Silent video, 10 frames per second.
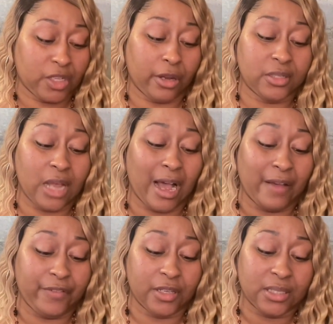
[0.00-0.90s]
there's
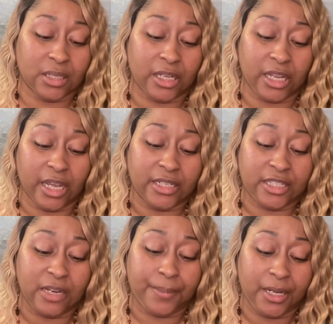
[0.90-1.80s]
obviously a
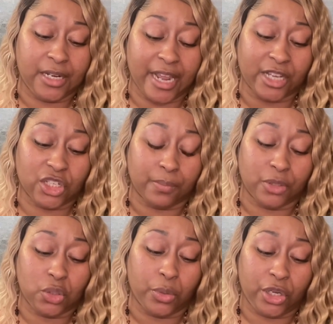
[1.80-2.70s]
deep connection
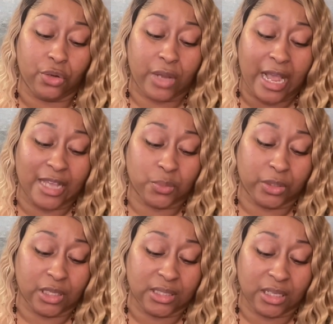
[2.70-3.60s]
between you guys
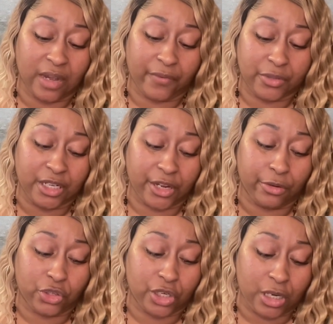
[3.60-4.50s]
with this lovers
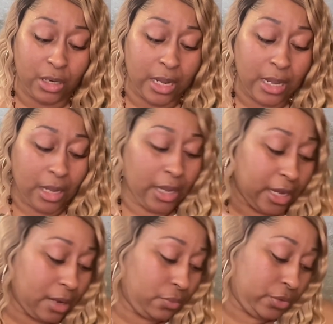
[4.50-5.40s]
energy
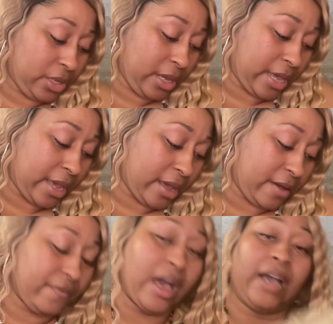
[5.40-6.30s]
and we
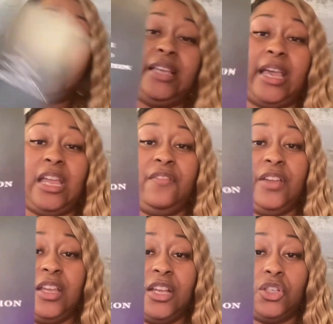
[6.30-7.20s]
have i gave
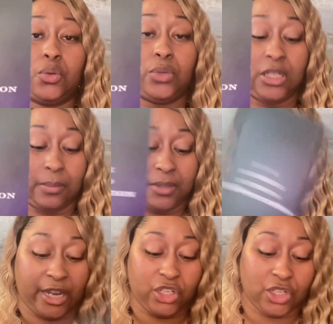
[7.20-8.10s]
in to
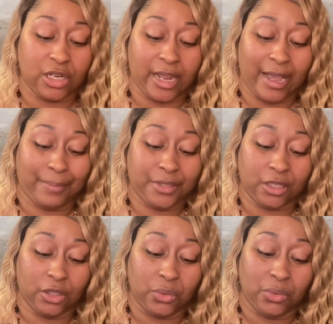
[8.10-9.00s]
temptation
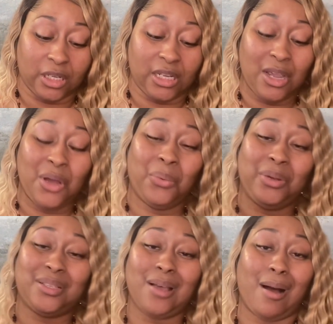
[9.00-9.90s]
absolutely
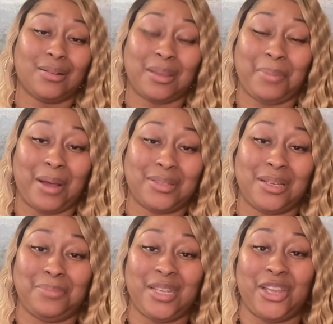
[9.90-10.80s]
we talked about
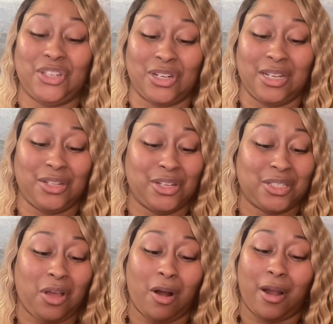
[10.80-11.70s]
temptation in
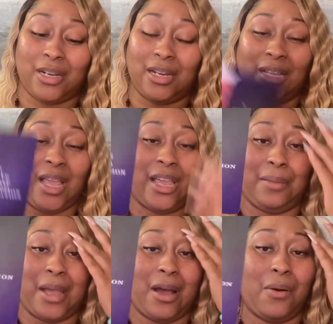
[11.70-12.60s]
this card and it
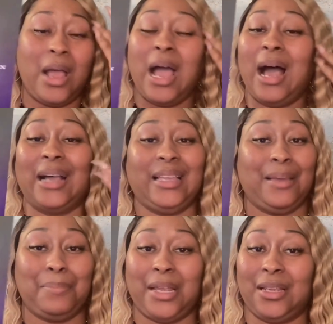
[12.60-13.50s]
came out i
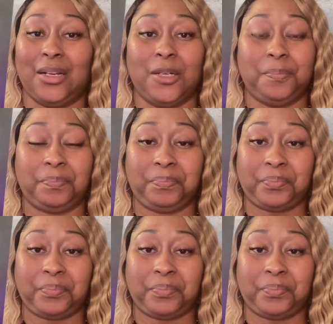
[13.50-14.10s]
can not make it up